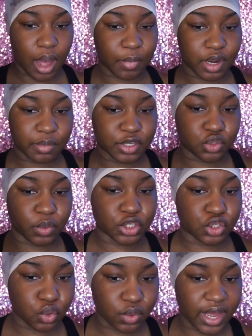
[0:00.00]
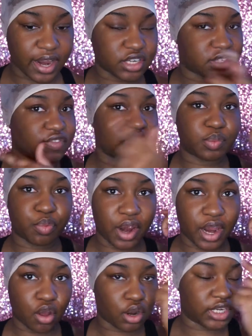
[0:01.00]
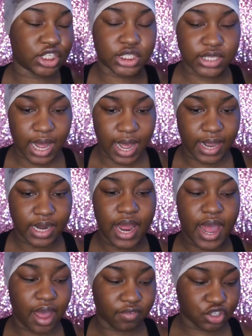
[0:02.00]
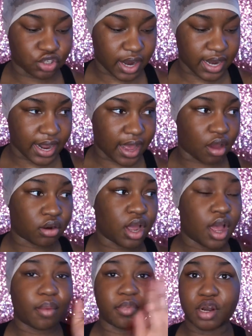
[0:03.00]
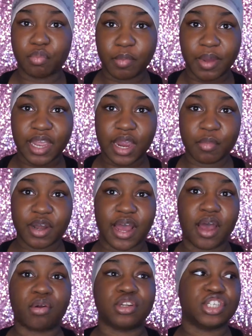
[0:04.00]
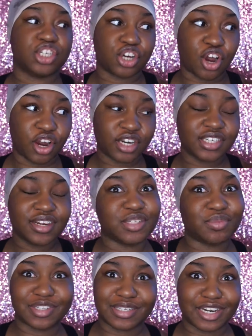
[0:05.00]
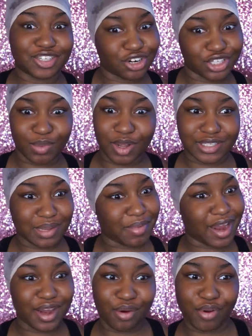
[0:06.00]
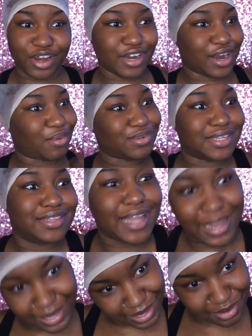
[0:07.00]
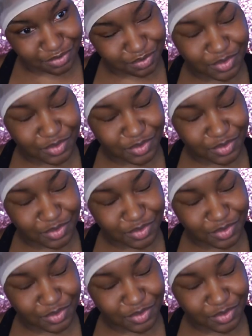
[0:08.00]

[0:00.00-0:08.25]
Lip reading: I'm going to be doing 2 layers of the spray on each side, have it dry down. I'm going to put my camera down to charge because it was not charging while I was getting my hair braided and I wasn't thinking.